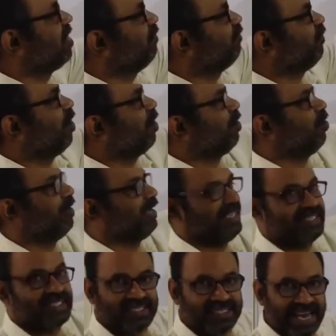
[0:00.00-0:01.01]
the
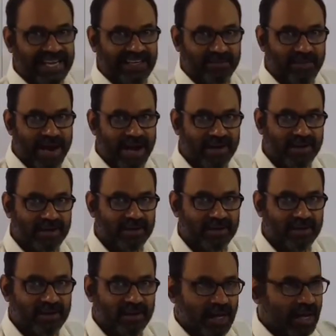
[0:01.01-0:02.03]
following statement.
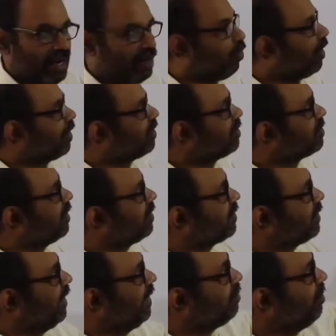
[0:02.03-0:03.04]
And what is the
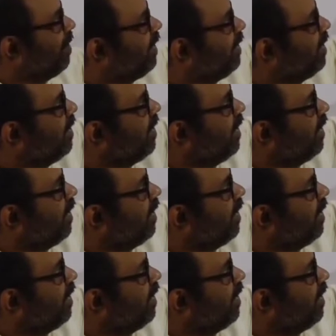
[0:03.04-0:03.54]
statement?